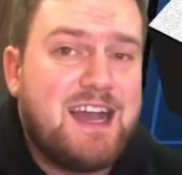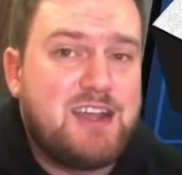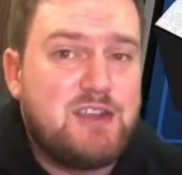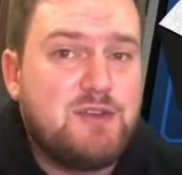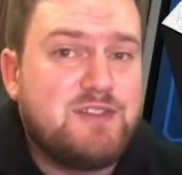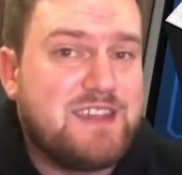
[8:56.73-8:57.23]

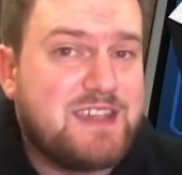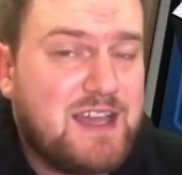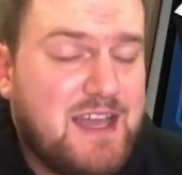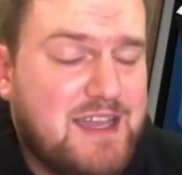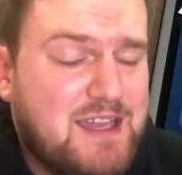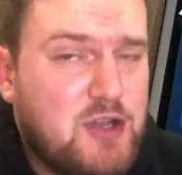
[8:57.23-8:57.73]
using
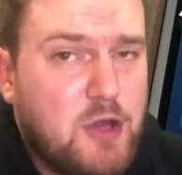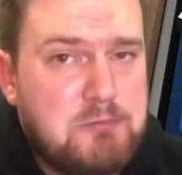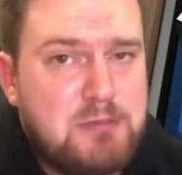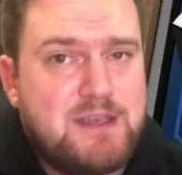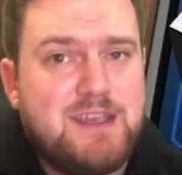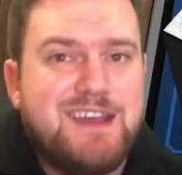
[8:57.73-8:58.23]
a
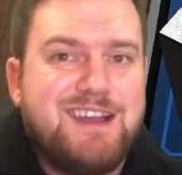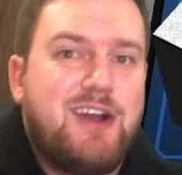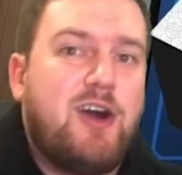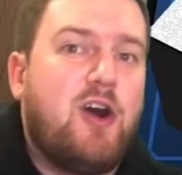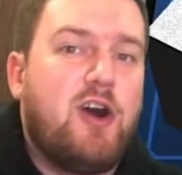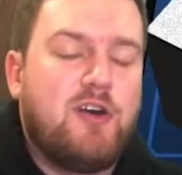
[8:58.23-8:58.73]
copy
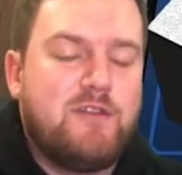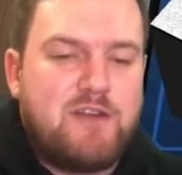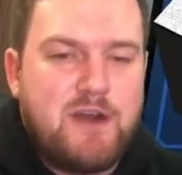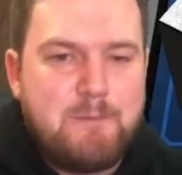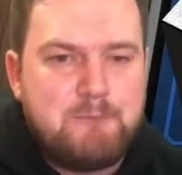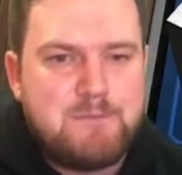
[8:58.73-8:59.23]
of
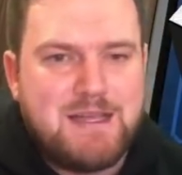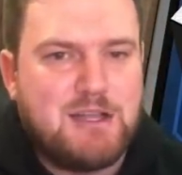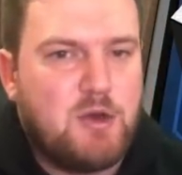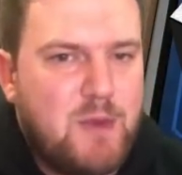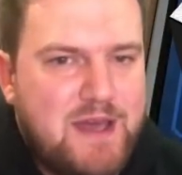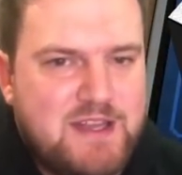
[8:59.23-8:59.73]

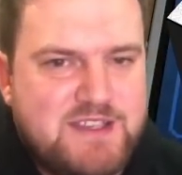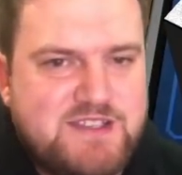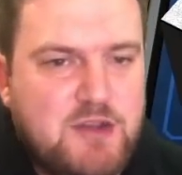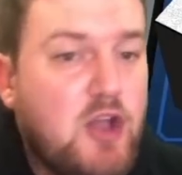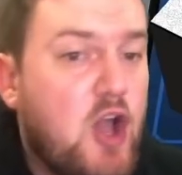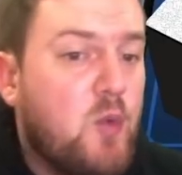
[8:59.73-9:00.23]
Meloetta.
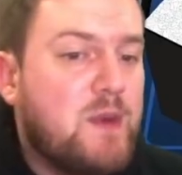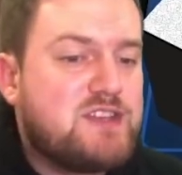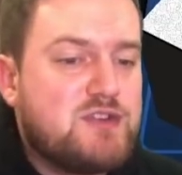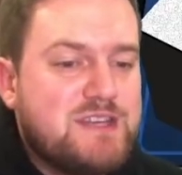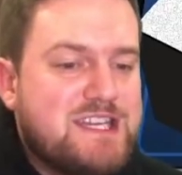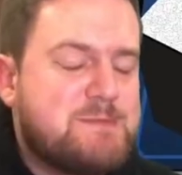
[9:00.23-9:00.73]
So we
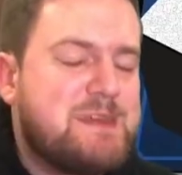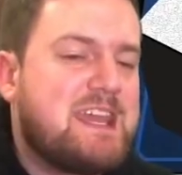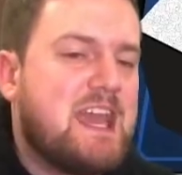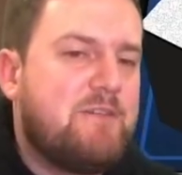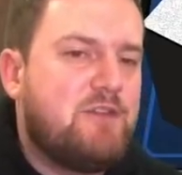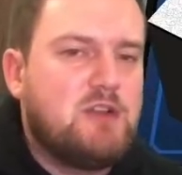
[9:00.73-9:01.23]
do need to be
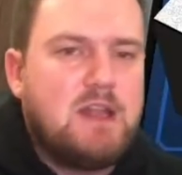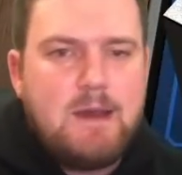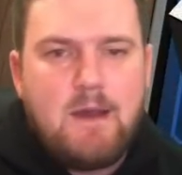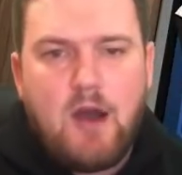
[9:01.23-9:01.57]
careful.